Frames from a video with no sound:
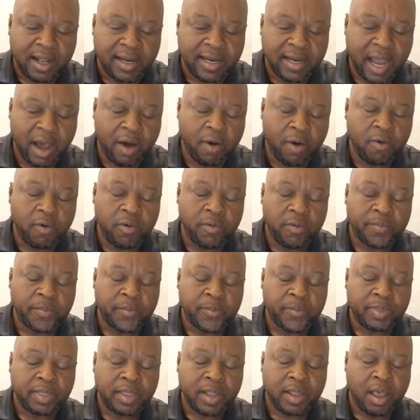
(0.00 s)
Now,
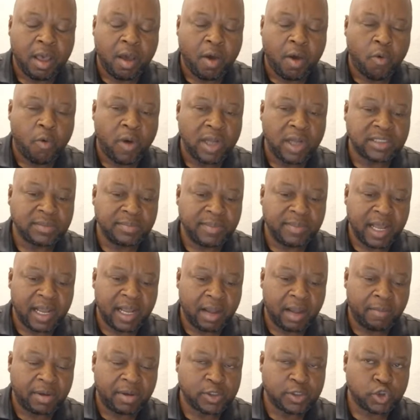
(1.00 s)
what
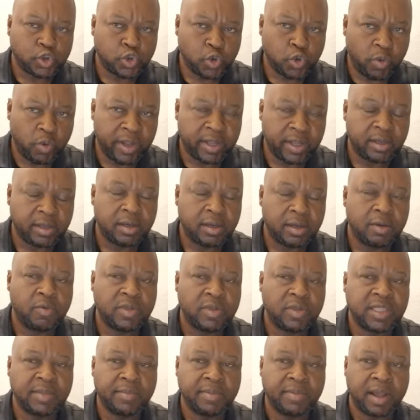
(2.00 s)
Mnangagwa is doing
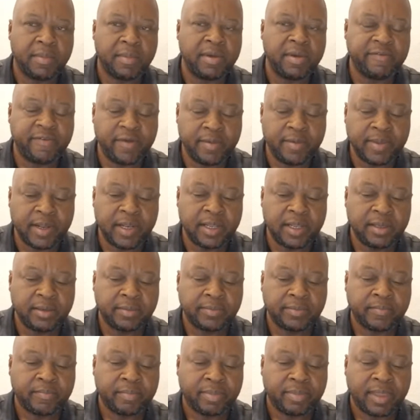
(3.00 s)
with the Mugabe family
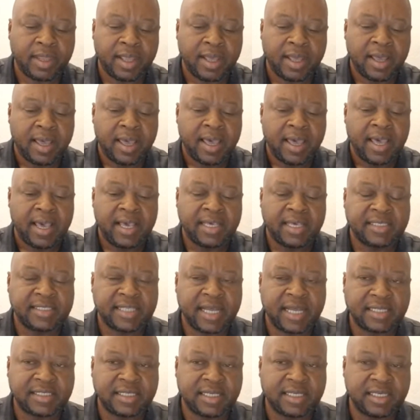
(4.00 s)
is
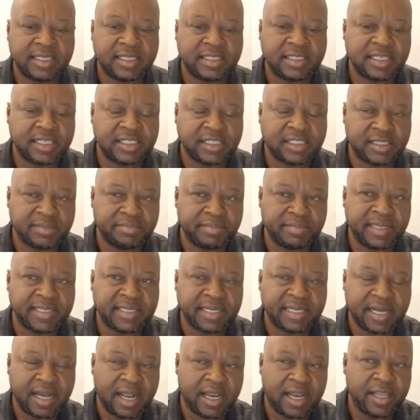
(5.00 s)
that he's
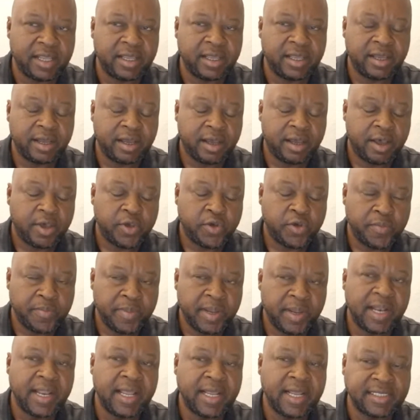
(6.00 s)
systematically
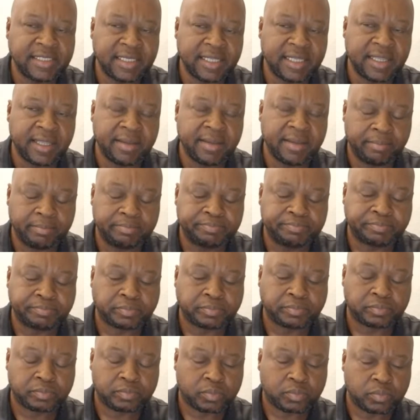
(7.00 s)
humiliating them.
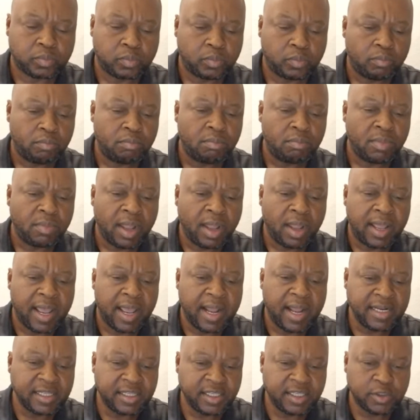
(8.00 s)

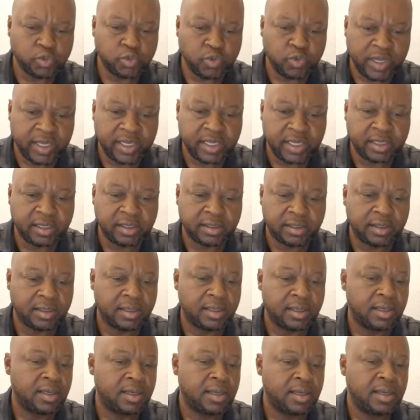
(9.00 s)
And this week,
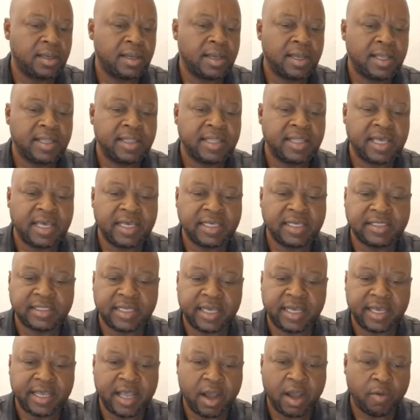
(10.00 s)
there
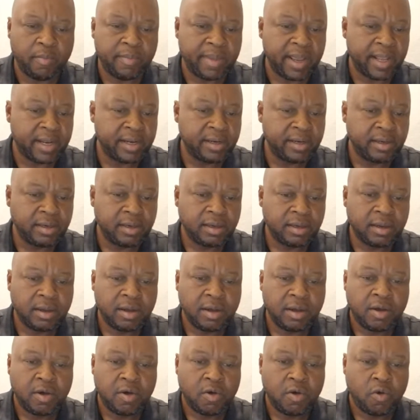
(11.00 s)
is a young man
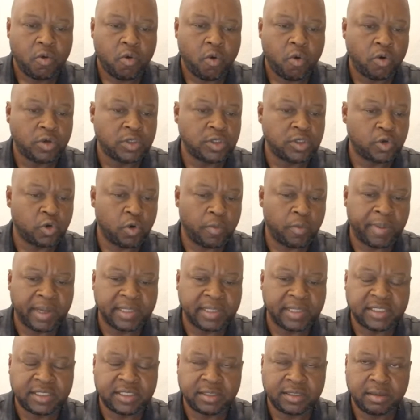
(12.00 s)
called
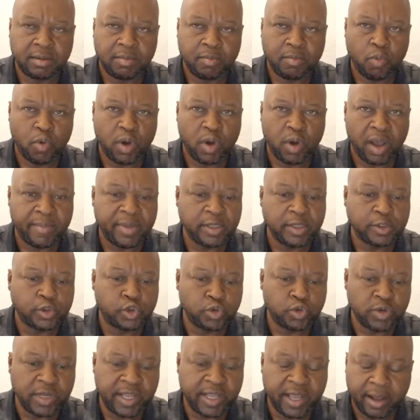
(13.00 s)
Robert Mugabe
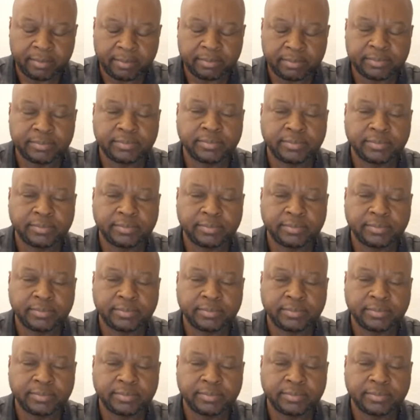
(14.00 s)
Junior.